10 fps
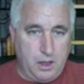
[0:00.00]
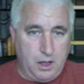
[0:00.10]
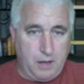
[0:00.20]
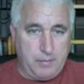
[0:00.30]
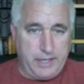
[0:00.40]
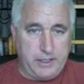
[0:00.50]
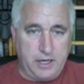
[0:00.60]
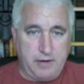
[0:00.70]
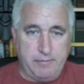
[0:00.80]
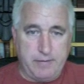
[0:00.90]
I might
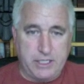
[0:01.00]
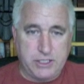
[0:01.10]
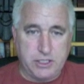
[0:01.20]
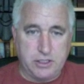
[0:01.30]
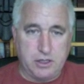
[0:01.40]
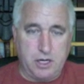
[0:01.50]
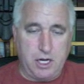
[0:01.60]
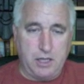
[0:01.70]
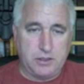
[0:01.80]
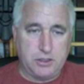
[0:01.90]
not have mentioned
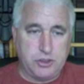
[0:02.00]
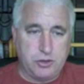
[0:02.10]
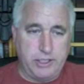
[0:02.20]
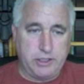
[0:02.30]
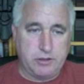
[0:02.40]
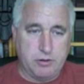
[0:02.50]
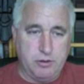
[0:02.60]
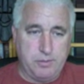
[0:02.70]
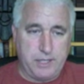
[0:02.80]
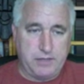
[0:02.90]
to join a
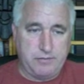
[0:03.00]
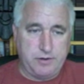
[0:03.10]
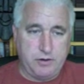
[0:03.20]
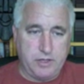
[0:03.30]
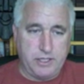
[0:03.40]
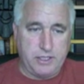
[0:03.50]
group, like if you're in